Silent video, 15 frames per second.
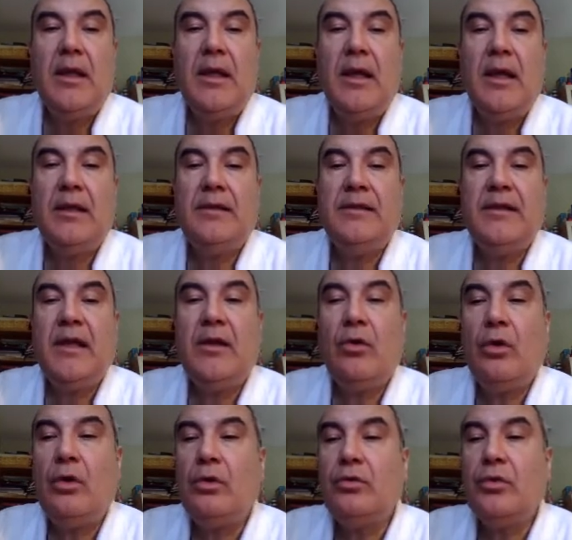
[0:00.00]
And they
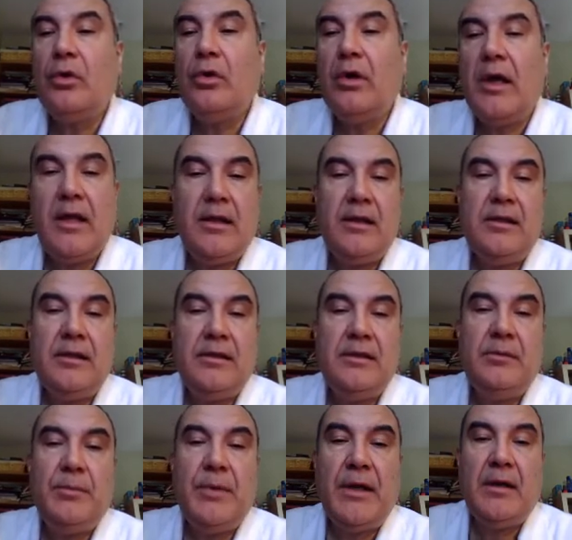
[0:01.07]
all go at it
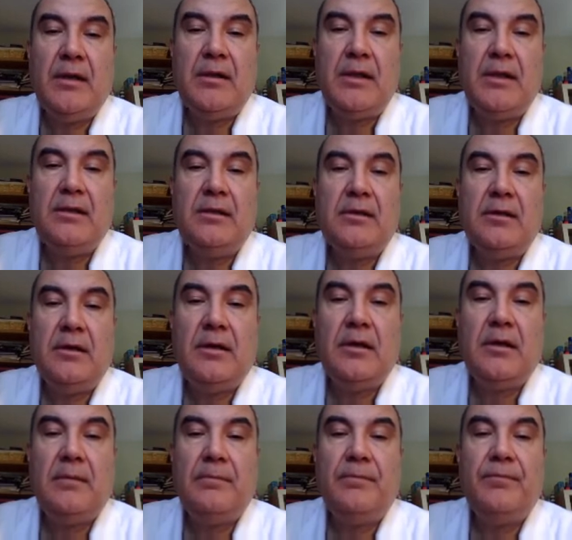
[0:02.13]
in parallel,
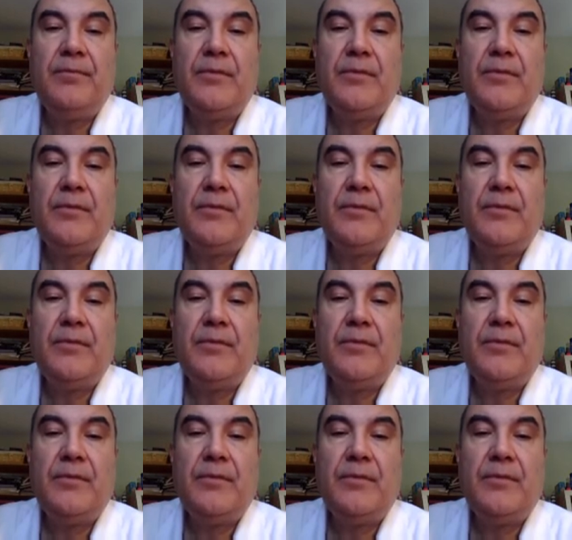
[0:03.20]
um,